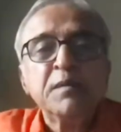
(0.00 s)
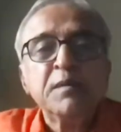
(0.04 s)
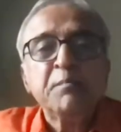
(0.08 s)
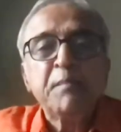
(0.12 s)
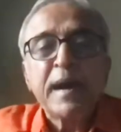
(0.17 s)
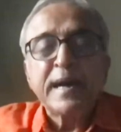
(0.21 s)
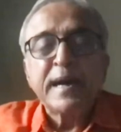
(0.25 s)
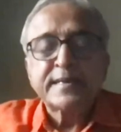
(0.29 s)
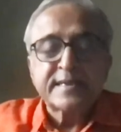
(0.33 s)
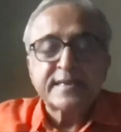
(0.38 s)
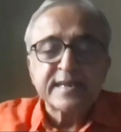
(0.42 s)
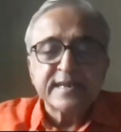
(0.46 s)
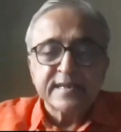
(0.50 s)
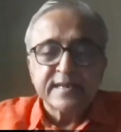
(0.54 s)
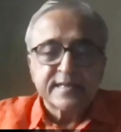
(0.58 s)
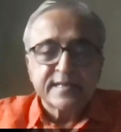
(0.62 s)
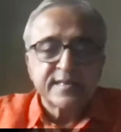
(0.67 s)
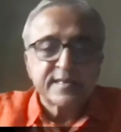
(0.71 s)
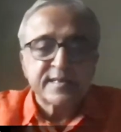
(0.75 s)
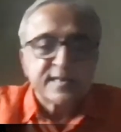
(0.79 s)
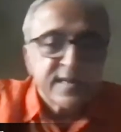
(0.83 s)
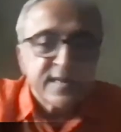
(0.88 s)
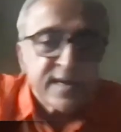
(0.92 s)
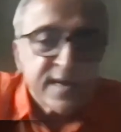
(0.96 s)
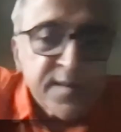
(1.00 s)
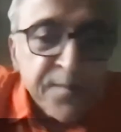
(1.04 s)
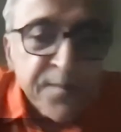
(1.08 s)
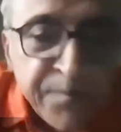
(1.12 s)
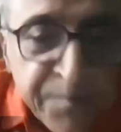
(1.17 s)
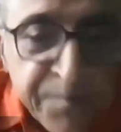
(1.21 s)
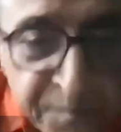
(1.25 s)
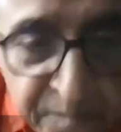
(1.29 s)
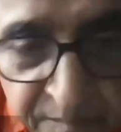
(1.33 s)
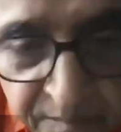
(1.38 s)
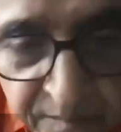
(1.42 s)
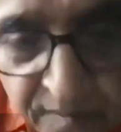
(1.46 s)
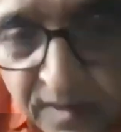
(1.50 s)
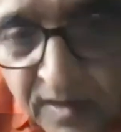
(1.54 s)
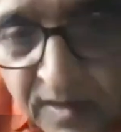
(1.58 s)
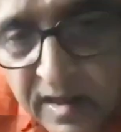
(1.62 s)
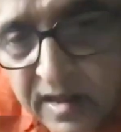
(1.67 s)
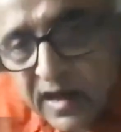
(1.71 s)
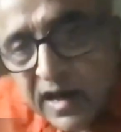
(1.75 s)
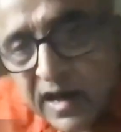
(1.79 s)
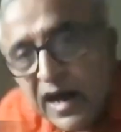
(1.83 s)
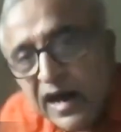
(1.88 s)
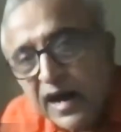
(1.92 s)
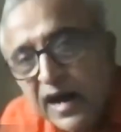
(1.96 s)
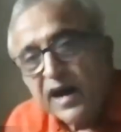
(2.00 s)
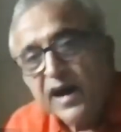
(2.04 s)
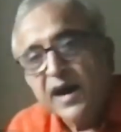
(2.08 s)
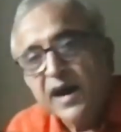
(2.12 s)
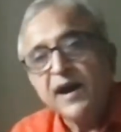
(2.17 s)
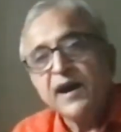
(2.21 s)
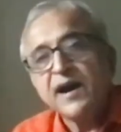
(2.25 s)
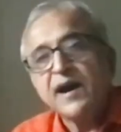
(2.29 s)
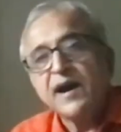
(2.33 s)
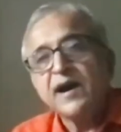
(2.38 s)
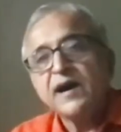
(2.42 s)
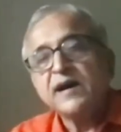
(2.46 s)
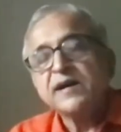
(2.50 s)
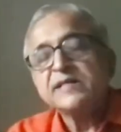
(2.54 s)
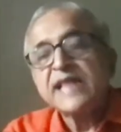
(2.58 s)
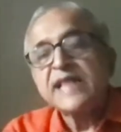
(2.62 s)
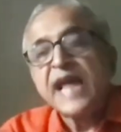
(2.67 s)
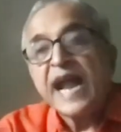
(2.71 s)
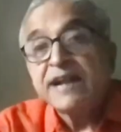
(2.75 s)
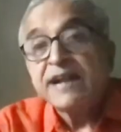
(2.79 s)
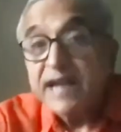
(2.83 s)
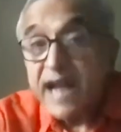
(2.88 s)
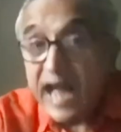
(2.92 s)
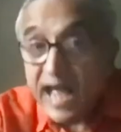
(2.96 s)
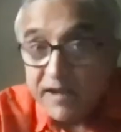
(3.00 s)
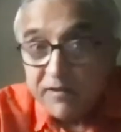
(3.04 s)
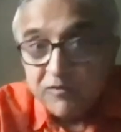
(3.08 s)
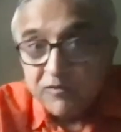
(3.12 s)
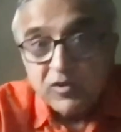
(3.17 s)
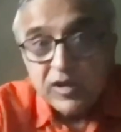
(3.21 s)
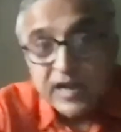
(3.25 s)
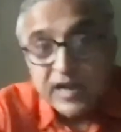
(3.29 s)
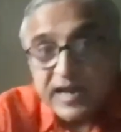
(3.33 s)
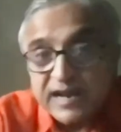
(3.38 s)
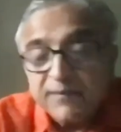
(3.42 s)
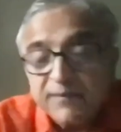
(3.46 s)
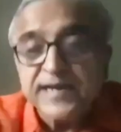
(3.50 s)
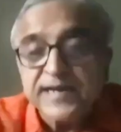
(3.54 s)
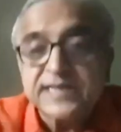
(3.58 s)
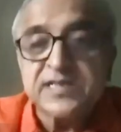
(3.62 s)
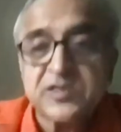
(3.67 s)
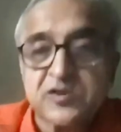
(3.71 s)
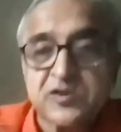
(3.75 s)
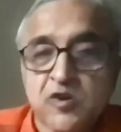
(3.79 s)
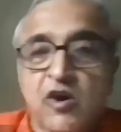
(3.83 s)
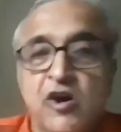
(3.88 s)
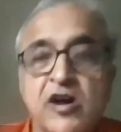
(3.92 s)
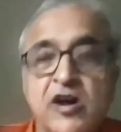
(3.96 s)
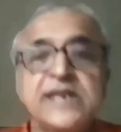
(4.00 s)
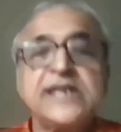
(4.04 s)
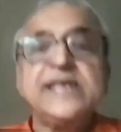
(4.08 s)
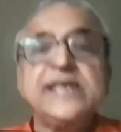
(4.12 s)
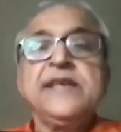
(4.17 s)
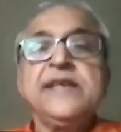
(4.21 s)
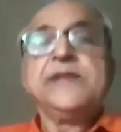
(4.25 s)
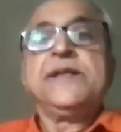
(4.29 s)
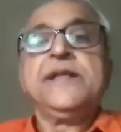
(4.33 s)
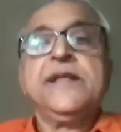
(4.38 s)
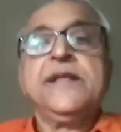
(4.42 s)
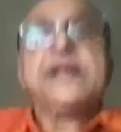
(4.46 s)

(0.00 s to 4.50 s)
masters, uh, that I would recommend strongly.